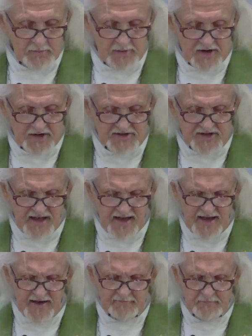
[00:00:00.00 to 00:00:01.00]
because they
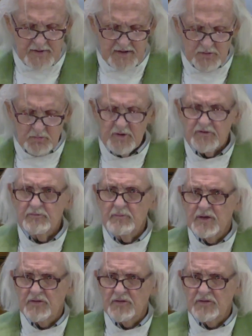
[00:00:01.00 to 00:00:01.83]
have been with me